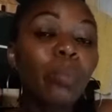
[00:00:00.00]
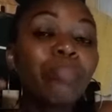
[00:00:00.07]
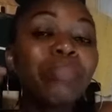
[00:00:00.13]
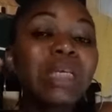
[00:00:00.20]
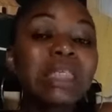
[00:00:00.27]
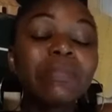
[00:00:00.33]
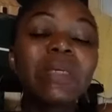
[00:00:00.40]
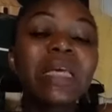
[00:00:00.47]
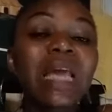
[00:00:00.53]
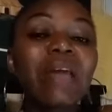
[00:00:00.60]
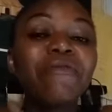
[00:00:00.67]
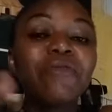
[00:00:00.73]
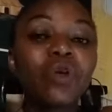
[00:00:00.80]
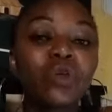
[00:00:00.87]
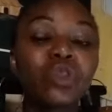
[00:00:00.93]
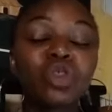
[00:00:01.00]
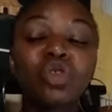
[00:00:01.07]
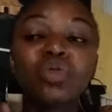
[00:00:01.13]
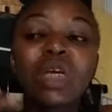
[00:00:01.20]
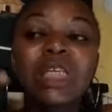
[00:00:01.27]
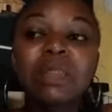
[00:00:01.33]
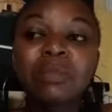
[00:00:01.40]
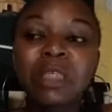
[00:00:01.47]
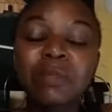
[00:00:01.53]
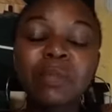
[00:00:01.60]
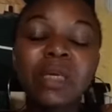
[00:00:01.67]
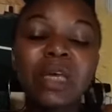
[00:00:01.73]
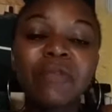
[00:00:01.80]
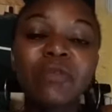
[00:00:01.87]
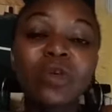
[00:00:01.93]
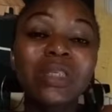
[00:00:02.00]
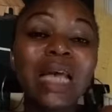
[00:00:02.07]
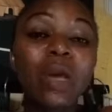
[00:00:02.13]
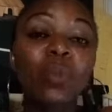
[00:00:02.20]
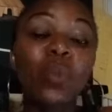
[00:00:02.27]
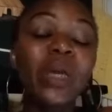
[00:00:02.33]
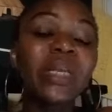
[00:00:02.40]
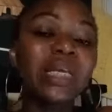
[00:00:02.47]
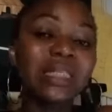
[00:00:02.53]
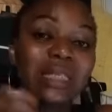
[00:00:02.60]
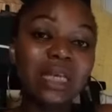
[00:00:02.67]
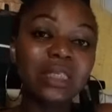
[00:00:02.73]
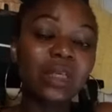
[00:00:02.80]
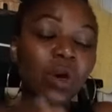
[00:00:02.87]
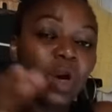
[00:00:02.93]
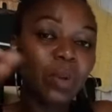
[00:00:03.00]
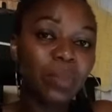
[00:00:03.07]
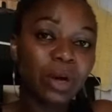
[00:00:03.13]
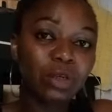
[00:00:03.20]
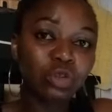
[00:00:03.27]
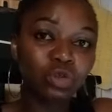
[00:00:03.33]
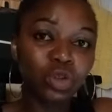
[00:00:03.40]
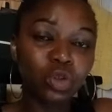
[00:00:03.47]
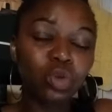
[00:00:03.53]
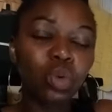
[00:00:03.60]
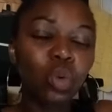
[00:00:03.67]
misbehaviors, children's misbehaviors are a way they test our boundaries.